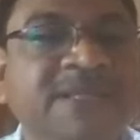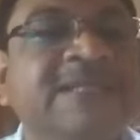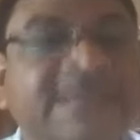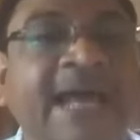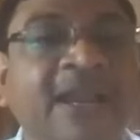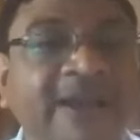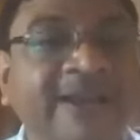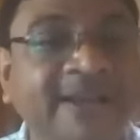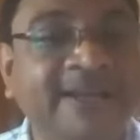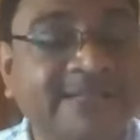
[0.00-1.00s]

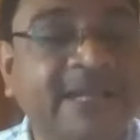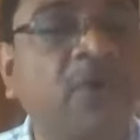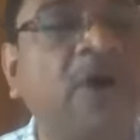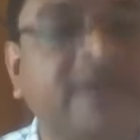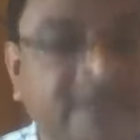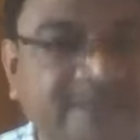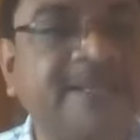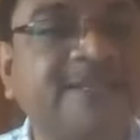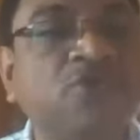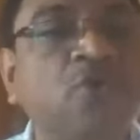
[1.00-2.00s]
Salloadenitis are what? These are
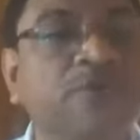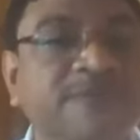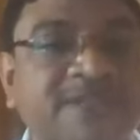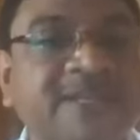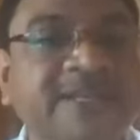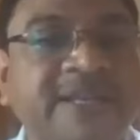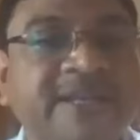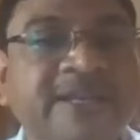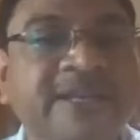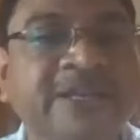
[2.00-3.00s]
stones, isn't it?
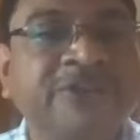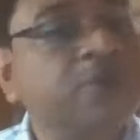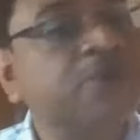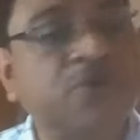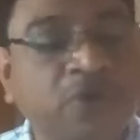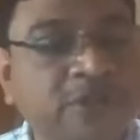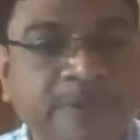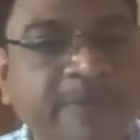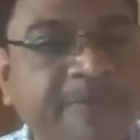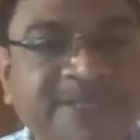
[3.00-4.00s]
So stones may
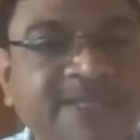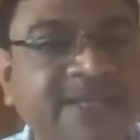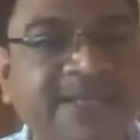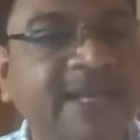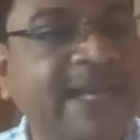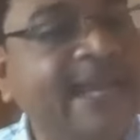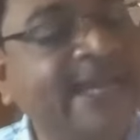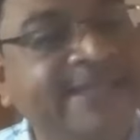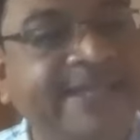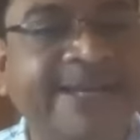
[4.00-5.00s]
be present in the gland,
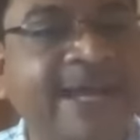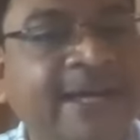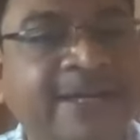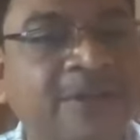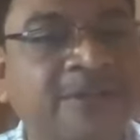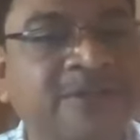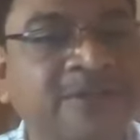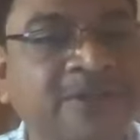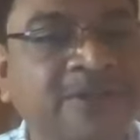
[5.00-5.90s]
in the duct also.